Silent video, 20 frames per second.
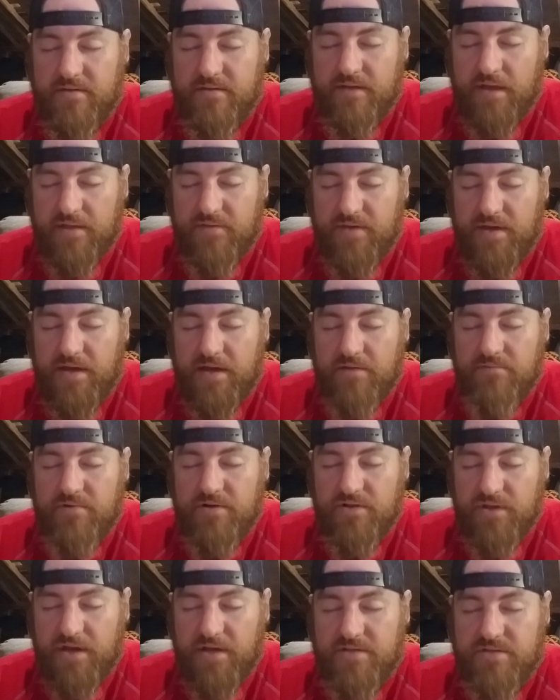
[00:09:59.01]
that they can
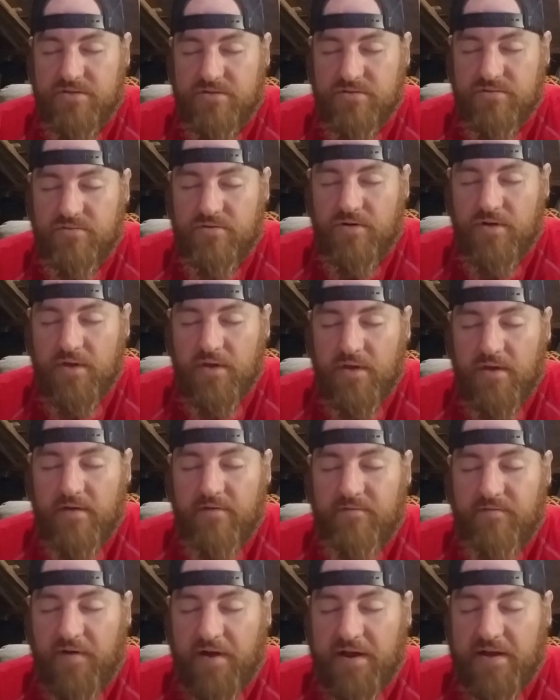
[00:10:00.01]
relate to
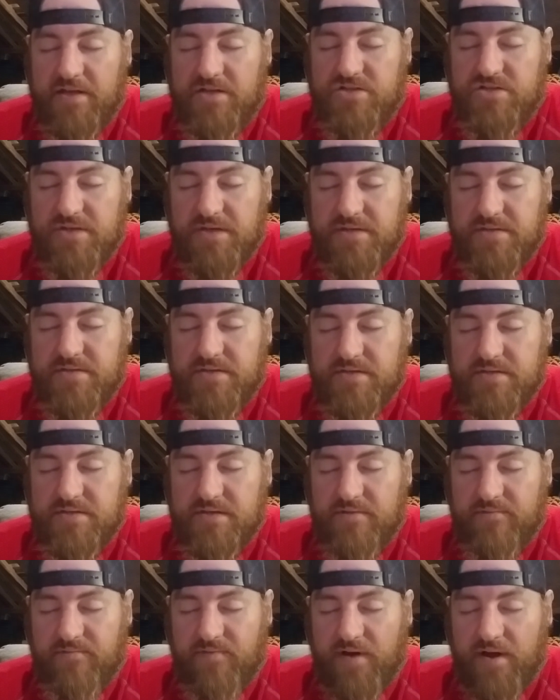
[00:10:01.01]
finding Jesus
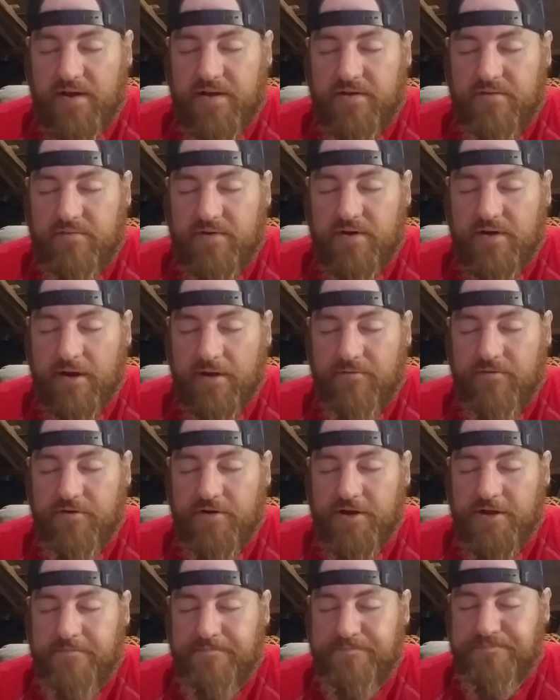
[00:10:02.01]
and finding recovery